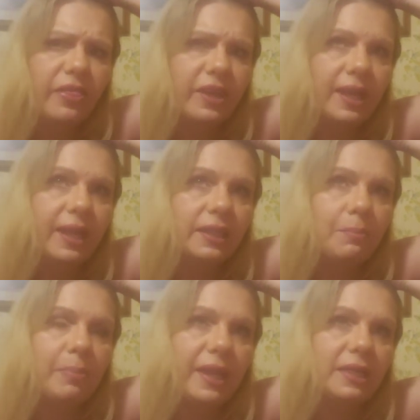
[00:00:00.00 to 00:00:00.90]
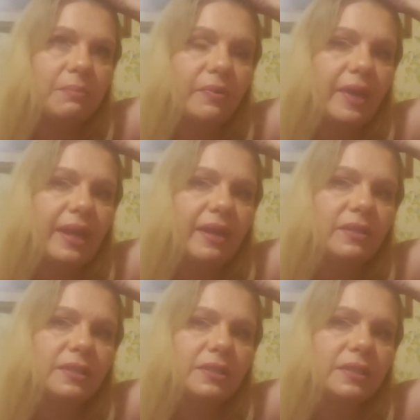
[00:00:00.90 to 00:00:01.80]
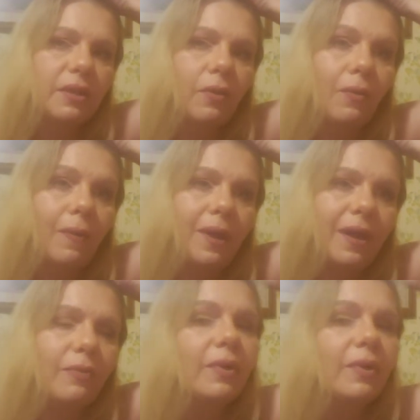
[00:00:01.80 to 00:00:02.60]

think I got the Baked Browns quad